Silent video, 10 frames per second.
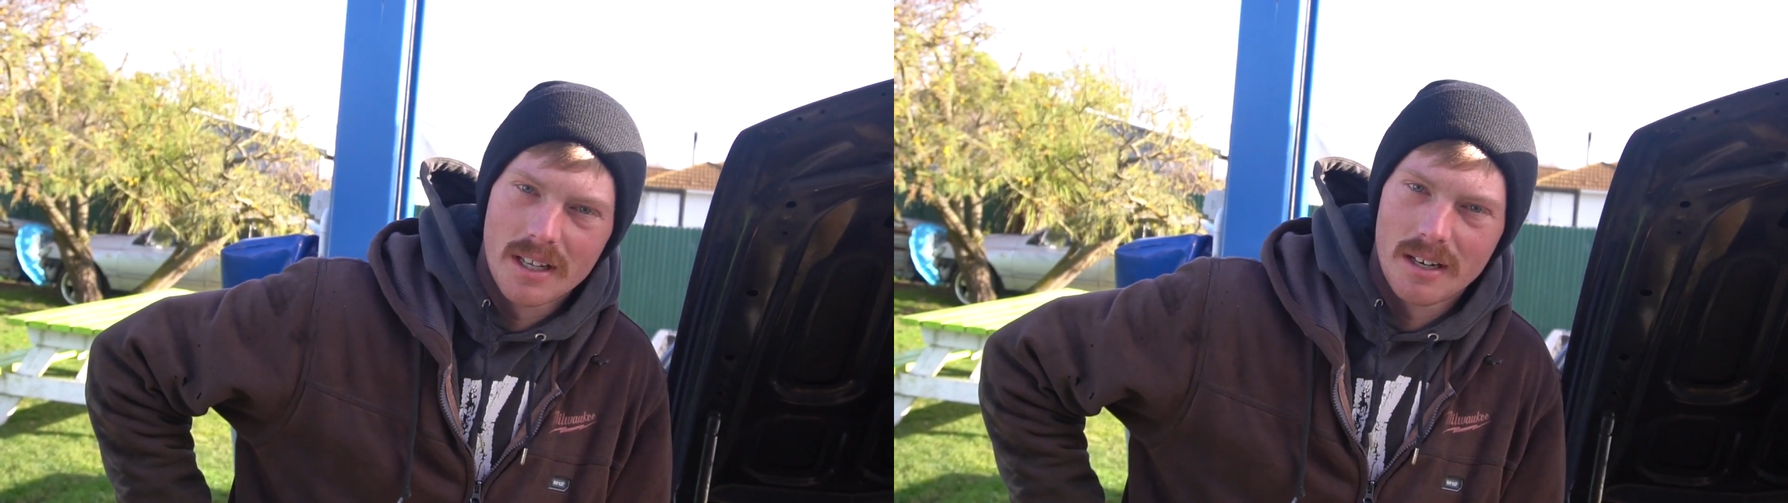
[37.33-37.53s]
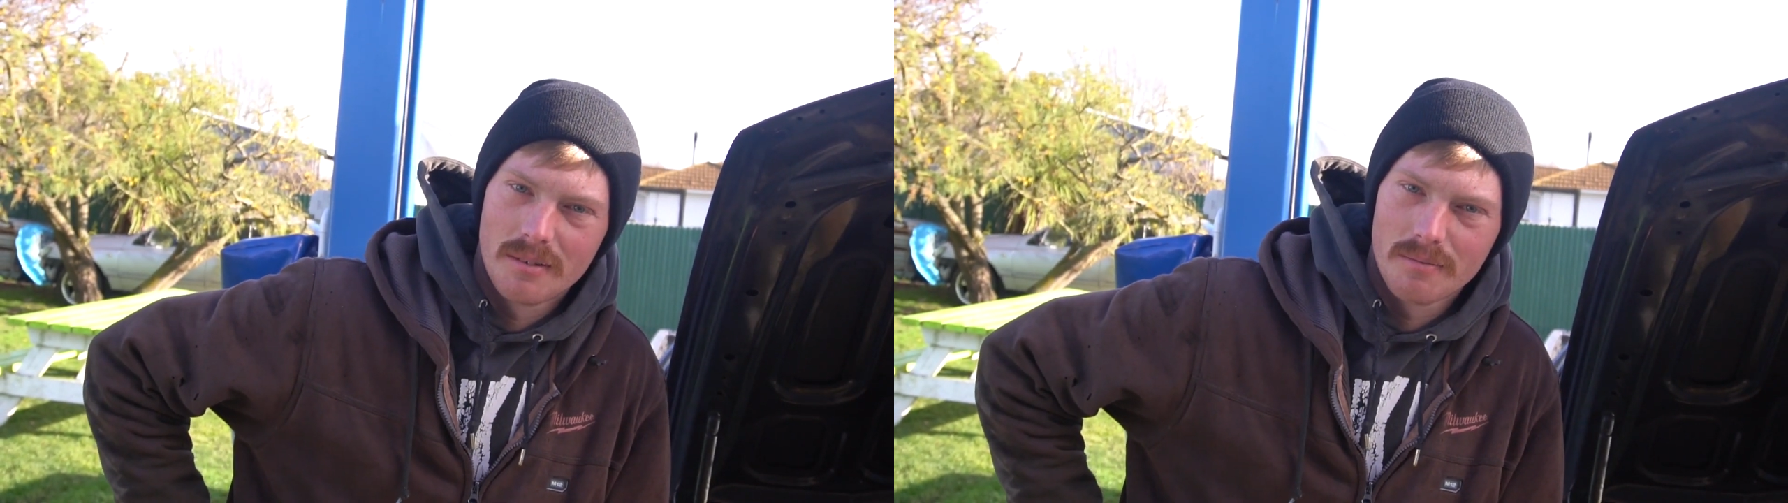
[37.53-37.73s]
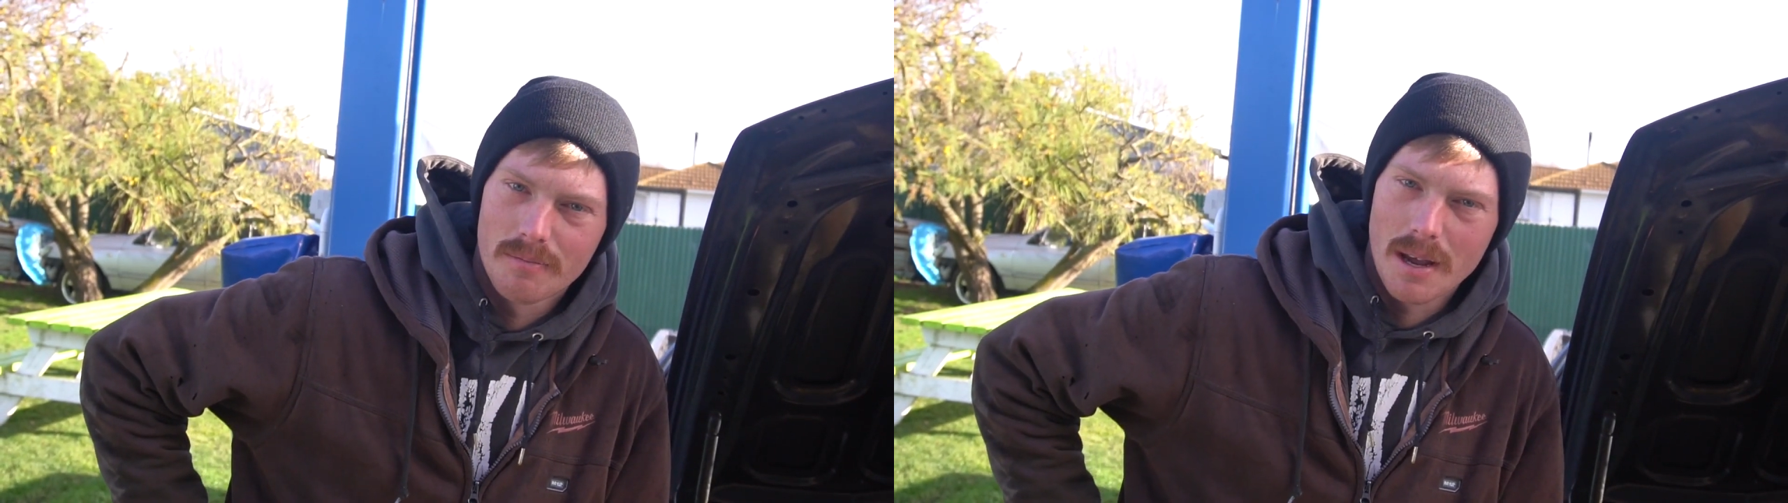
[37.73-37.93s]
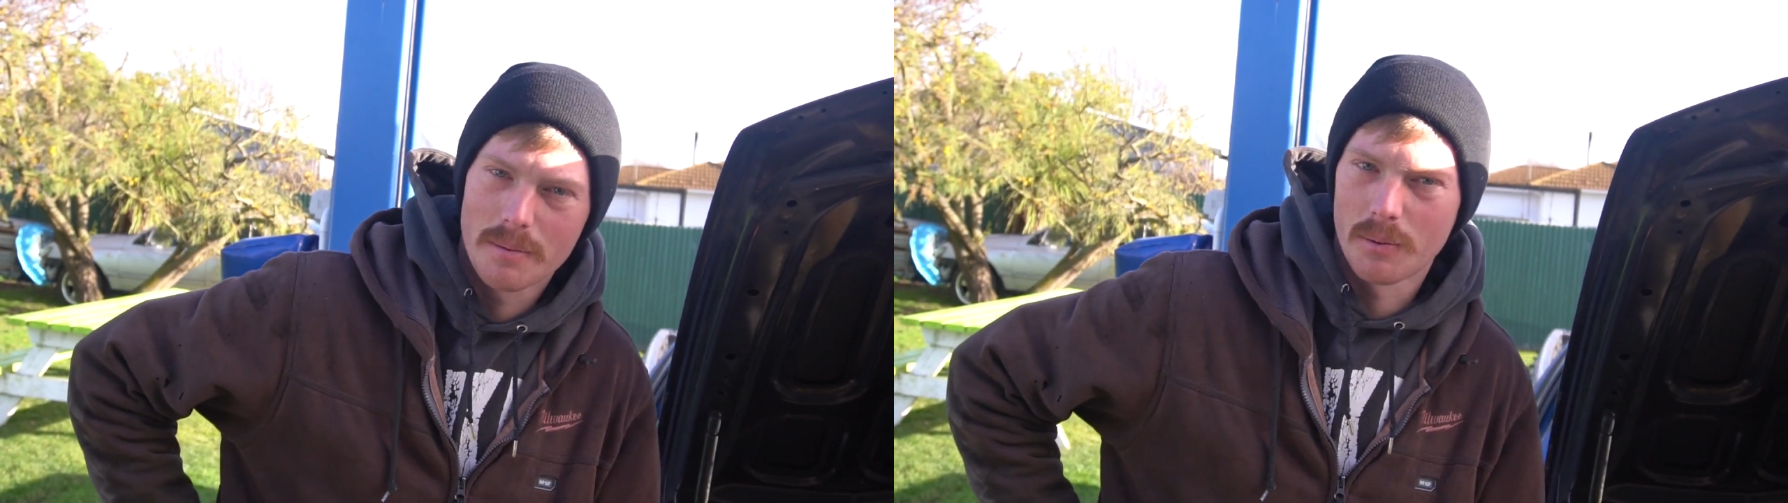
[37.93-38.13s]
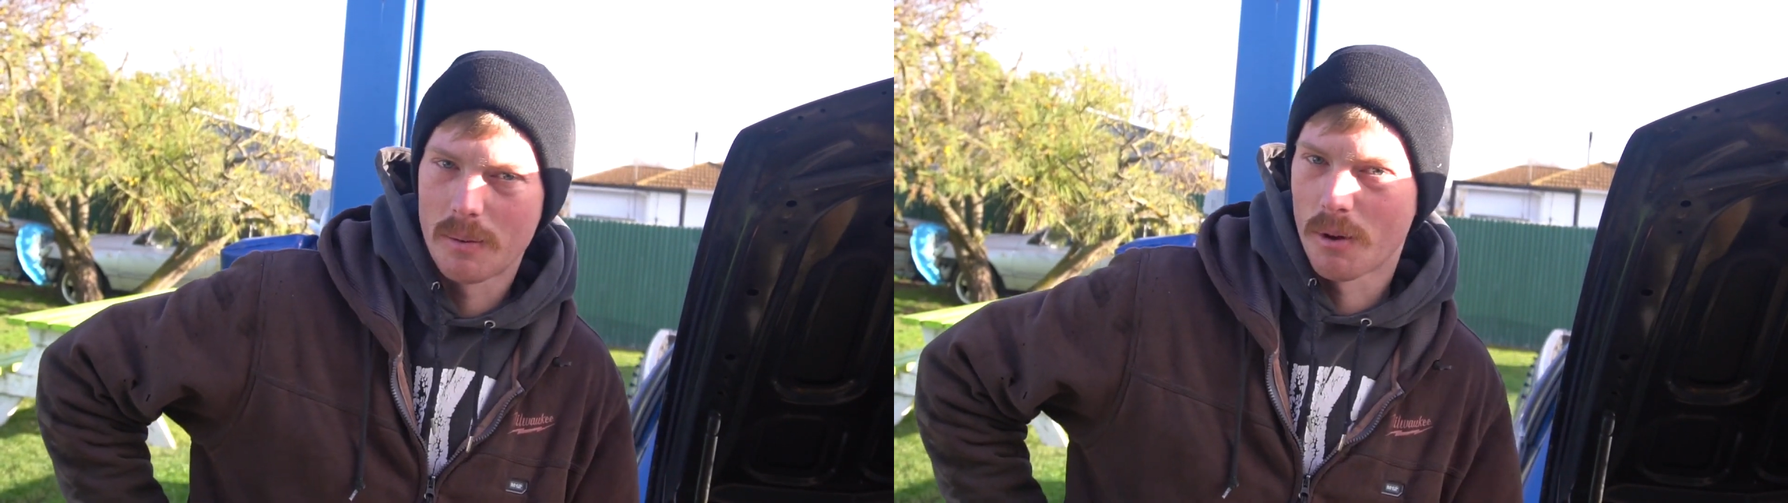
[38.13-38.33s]
then
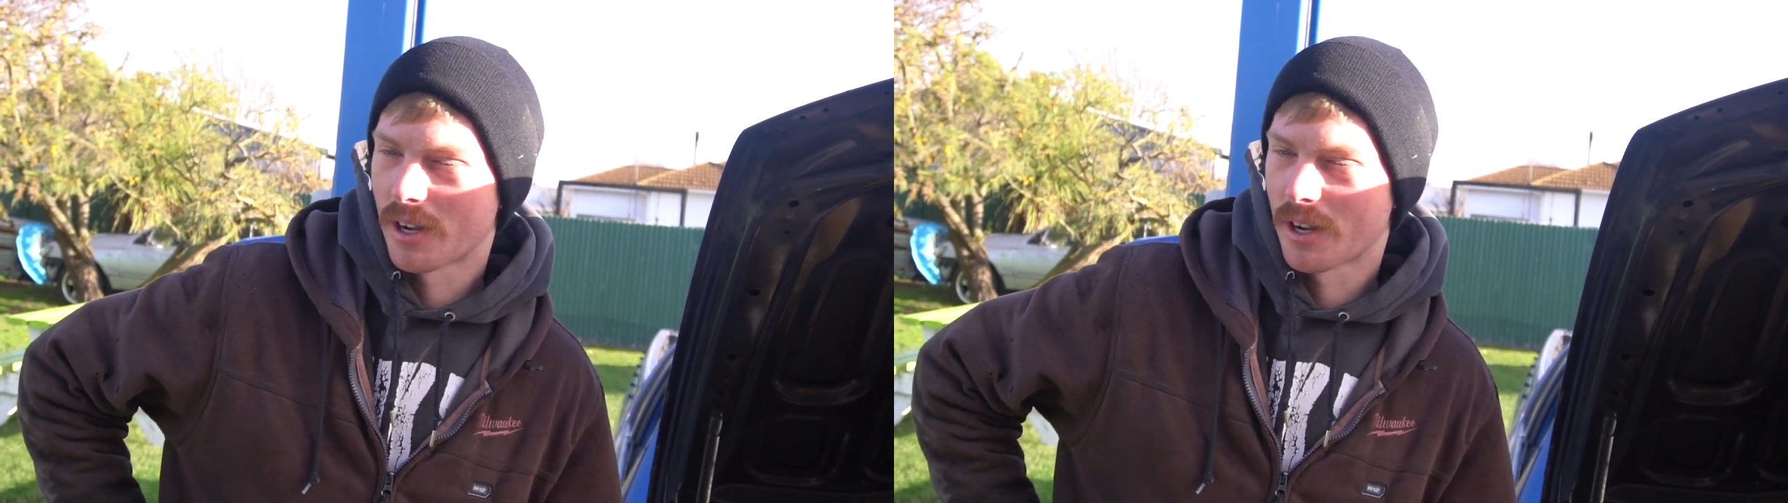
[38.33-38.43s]
maybe we might